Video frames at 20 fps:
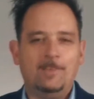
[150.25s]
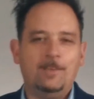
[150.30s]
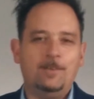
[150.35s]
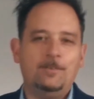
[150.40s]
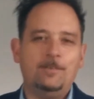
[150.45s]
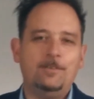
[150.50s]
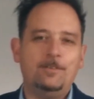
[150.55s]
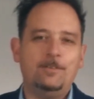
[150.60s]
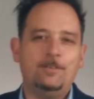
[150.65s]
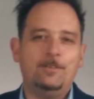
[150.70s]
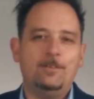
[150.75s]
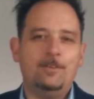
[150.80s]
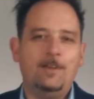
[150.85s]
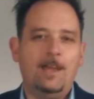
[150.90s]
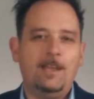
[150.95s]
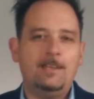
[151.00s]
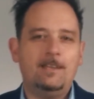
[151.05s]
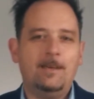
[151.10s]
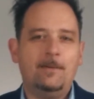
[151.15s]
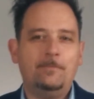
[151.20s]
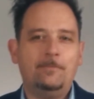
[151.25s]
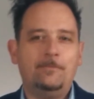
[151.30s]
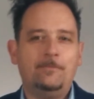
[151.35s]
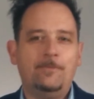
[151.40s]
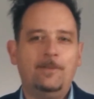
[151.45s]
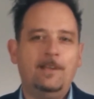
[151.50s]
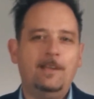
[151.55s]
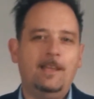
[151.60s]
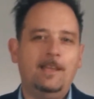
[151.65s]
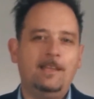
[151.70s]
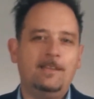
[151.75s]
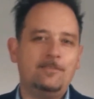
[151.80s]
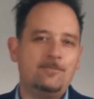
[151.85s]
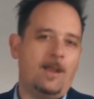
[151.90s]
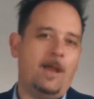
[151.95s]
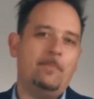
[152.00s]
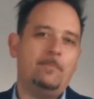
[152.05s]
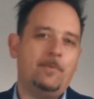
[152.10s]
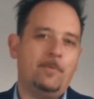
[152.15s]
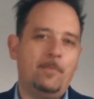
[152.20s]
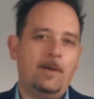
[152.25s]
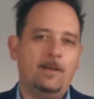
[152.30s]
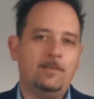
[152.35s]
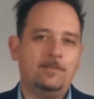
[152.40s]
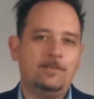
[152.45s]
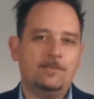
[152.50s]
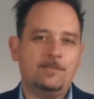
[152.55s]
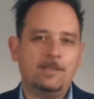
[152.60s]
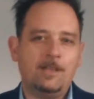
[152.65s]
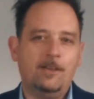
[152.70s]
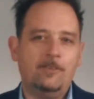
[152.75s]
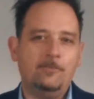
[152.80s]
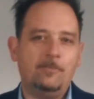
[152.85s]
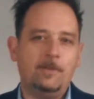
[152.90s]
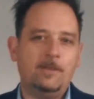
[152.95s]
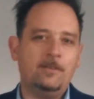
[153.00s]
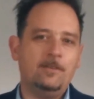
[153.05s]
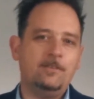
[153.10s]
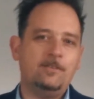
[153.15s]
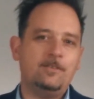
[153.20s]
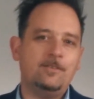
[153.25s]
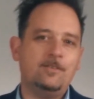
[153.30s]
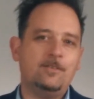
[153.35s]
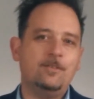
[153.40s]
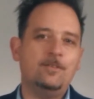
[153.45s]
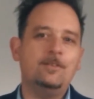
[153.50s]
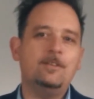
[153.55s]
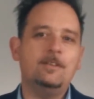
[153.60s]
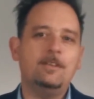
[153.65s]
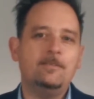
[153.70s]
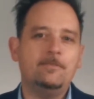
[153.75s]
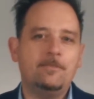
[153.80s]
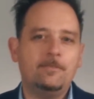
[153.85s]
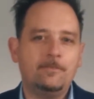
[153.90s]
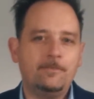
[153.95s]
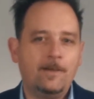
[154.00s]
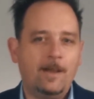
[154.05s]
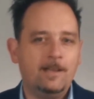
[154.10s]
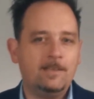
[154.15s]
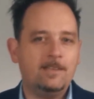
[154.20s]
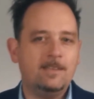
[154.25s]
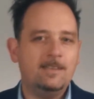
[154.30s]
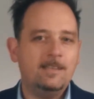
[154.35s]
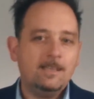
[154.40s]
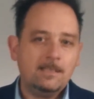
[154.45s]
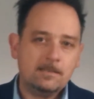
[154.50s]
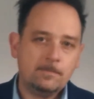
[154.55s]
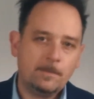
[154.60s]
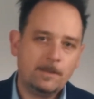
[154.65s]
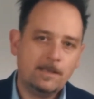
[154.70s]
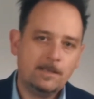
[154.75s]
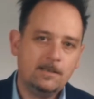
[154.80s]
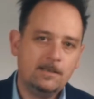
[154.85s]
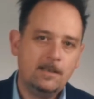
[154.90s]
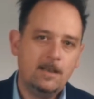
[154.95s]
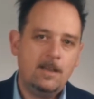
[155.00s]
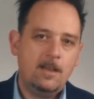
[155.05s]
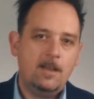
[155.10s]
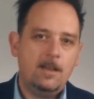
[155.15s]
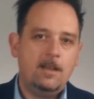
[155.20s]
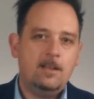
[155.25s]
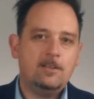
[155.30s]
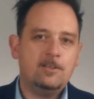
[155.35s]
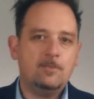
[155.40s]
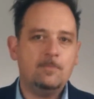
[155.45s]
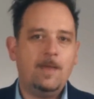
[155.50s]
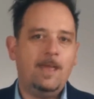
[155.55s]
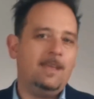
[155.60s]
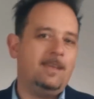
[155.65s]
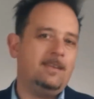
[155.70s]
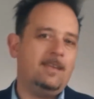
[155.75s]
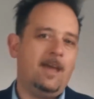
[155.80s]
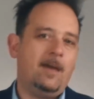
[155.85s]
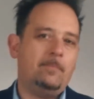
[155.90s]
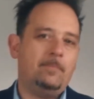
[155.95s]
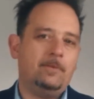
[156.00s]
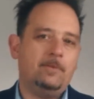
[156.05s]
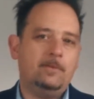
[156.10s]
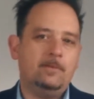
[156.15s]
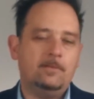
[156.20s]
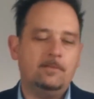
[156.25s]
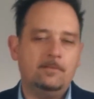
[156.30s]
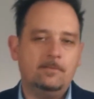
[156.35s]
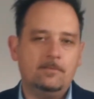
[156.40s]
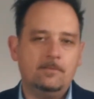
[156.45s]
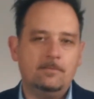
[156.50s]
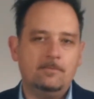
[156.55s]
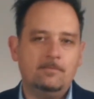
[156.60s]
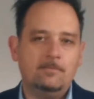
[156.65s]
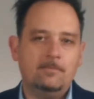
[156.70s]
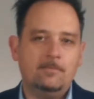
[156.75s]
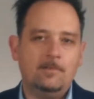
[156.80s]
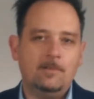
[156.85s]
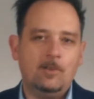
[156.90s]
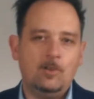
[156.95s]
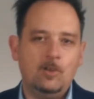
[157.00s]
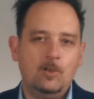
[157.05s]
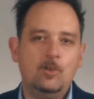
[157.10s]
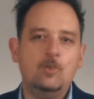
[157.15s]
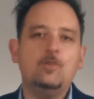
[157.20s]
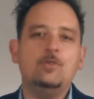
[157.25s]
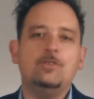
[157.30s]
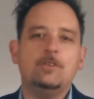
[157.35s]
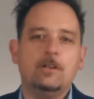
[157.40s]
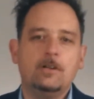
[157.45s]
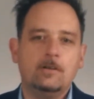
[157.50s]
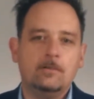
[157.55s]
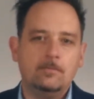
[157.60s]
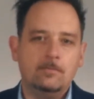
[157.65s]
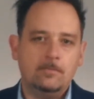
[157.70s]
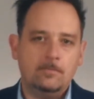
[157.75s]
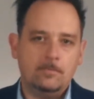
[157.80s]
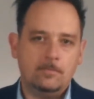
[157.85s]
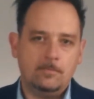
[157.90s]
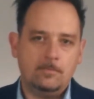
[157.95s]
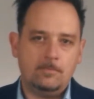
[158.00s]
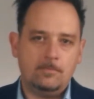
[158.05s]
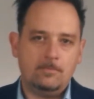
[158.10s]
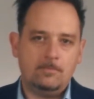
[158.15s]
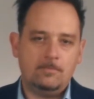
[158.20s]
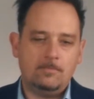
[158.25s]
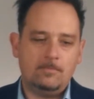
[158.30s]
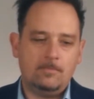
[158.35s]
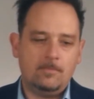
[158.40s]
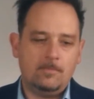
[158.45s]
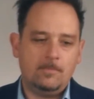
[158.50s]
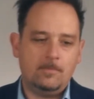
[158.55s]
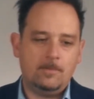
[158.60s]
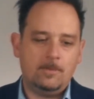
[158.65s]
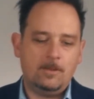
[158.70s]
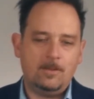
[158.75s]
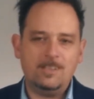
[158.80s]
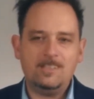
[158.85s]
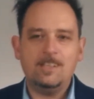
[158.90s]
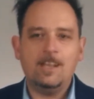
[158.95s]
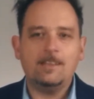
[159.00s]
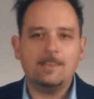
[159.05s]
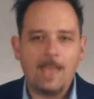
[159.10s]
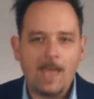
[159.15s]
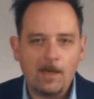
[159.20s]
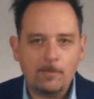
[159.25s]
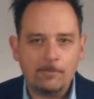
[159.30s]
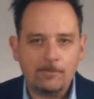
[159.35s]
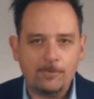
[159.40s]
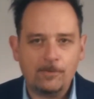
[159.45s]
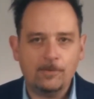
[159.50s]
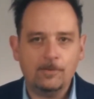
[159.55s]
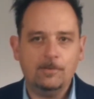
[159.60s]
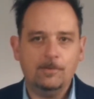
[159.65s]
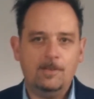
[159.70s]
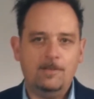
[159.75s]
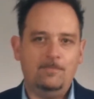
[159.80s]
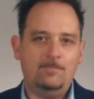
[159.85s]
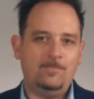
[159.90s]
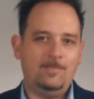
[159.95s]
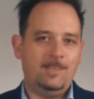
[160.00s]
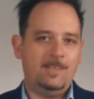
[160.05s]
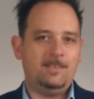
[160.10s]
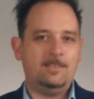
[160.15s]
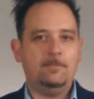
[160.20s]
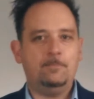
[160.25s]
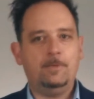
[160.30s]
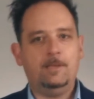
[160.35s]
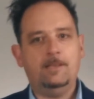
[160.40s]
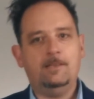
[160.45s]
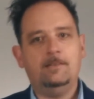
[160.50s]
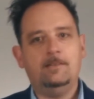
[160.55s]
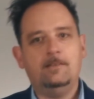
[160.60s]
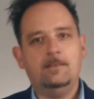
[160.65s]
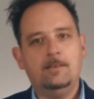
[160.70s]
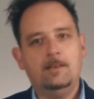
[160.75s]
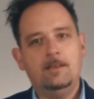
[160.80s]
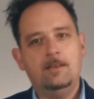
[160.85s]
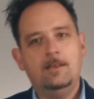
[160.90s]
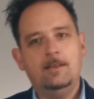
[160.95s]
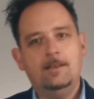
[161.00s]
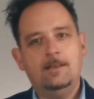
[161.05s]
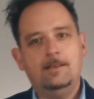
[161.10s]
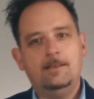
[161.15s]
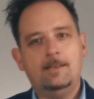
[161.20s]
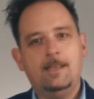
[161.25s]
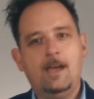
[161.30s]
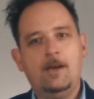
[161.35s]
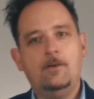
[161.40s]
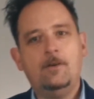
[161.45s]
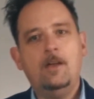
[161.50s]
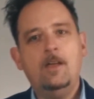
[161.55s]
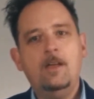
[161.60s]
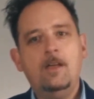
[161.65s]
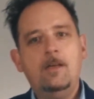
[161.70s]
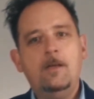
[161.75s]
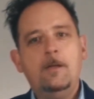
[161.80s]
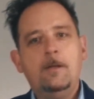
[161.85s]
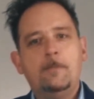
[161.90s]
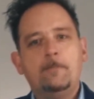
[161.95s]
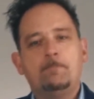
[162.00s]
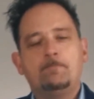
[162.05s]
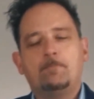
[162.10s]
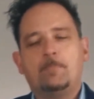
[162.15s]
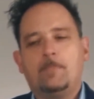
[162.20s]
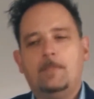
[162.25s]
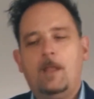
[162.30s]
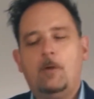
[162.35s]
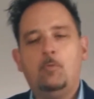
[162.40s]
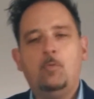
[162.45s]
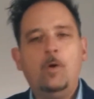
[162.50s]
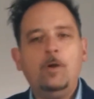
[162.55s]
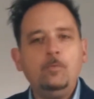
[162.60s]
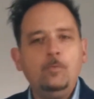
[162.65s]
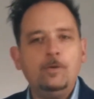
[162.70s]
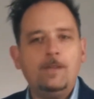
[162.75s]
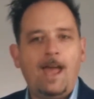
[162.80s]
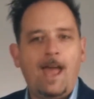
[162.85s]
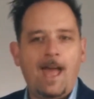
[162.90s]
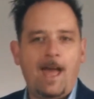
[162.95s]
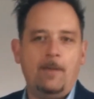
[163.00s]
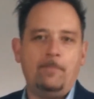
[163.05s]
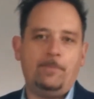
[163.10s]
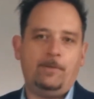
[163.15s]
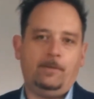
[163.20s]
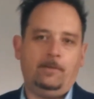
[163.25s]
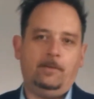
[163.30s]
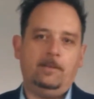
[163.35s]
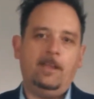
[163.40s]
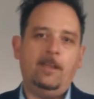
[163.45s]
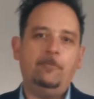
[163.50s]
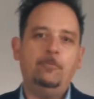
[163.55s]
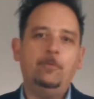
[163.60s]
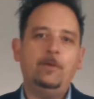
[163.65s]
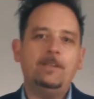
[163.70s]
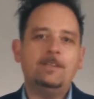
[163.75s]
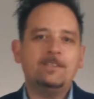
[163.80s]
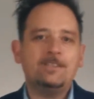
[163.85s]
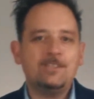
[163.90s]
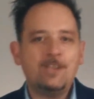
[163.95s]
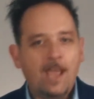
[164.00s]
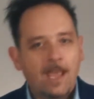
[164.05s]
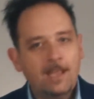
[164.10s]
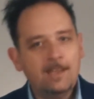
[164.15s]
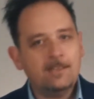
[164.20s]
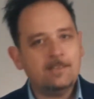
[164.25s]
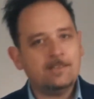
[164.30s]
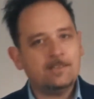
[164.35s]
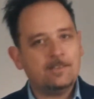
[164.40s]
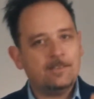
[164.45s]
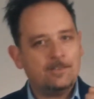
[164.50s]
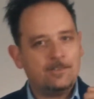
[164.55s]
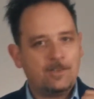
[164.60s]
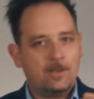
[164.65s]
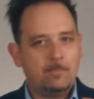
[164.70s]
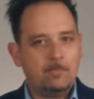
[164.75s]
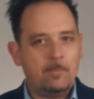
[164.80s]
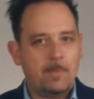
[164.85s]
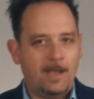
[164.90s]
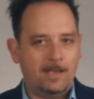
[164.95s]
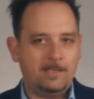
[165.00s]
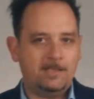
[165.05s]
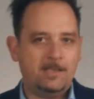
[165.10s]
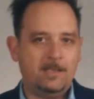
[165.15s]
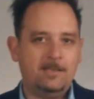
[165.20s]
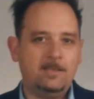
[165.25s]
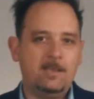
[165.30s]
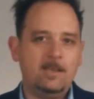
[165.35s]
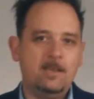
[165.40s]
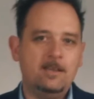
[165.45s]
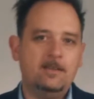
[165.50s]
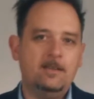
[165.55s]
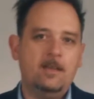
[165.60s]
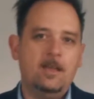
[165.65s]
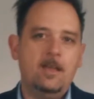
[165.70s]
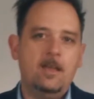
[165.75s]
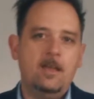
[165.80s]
you, know, you, you end up feeling crap about yourself because you couldn't even find the discipline to make it happen. Loser. You know, it's not helpful, discipline. Now, now what would happen if we change some mindset here?